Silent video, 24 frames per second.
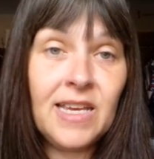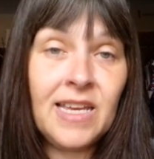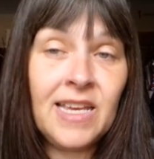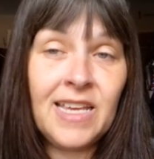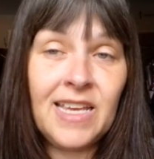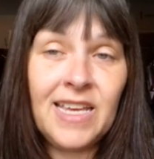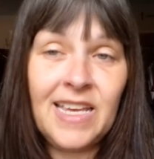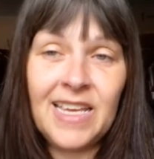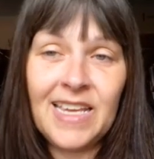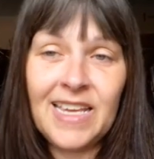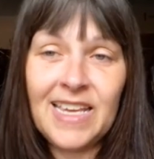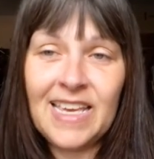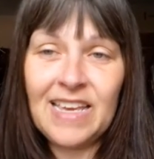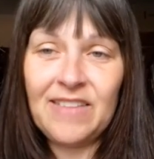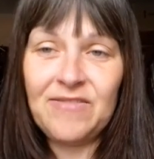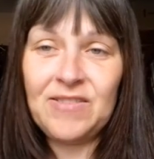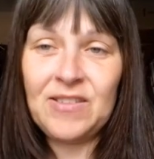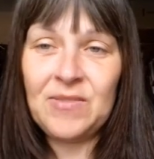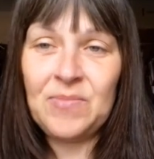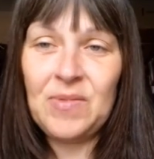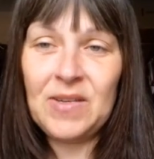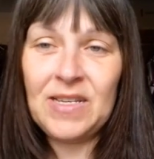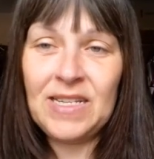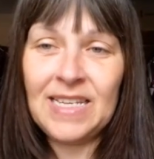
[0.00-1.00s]
It
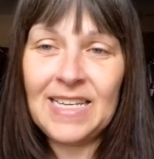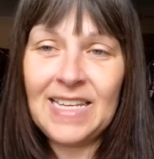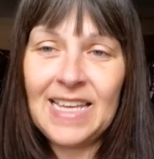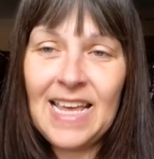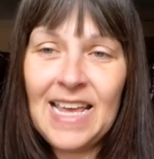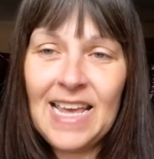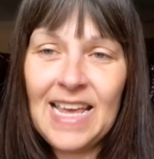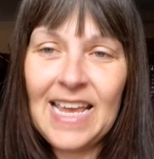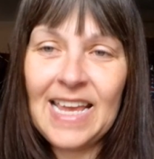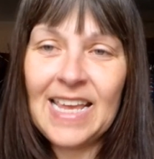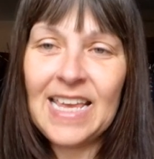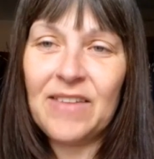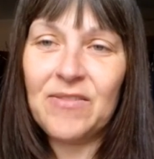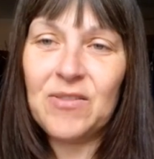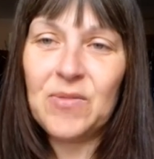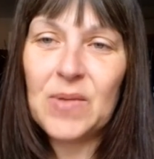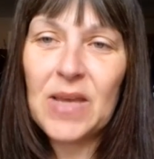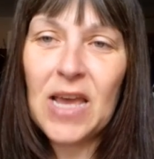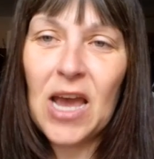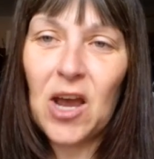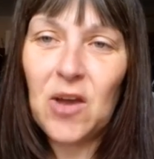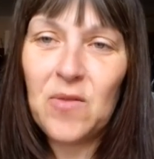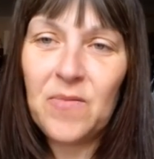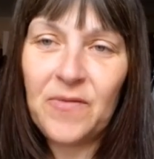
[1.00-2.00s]
gives
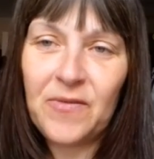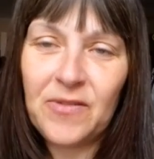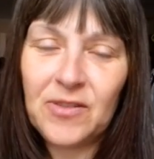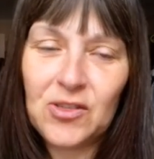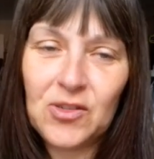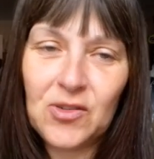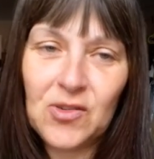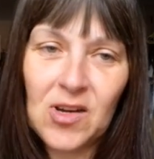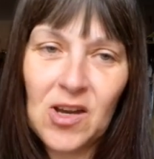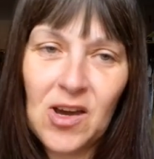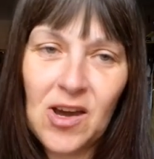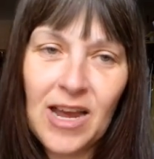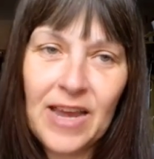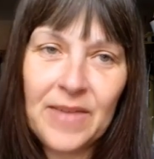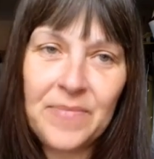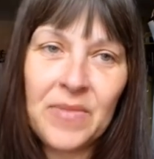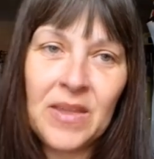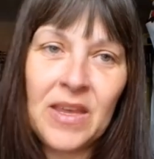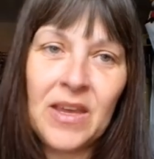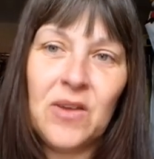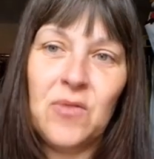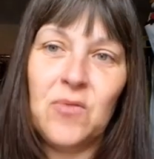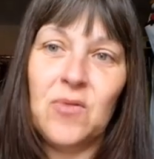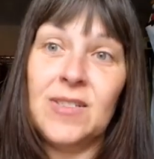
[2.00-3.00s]
me hope for July.
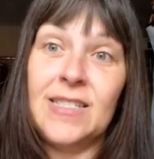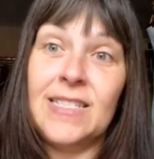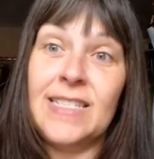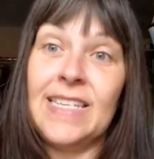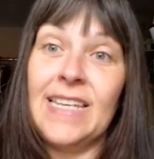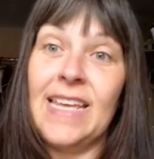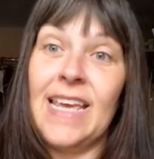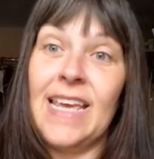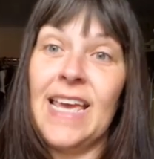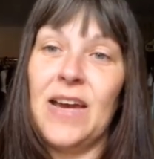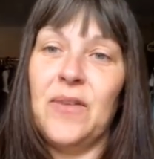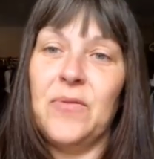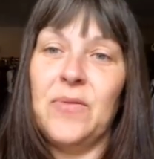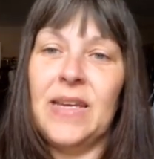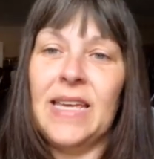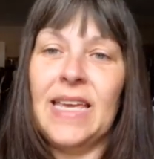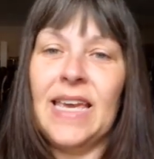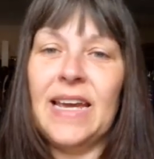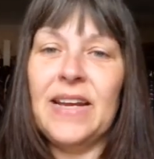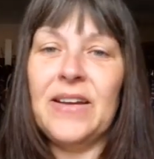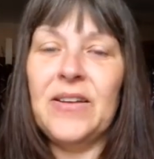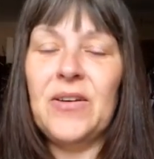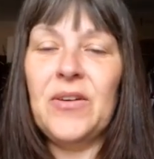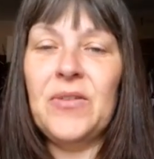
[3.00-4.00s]
We'll see how we
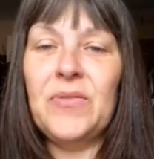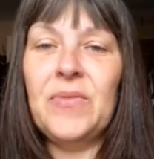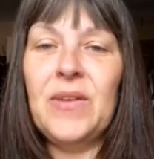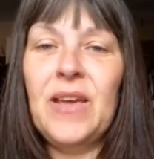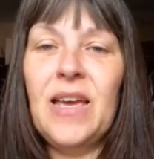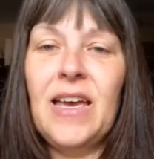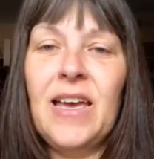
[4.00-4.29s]
get on.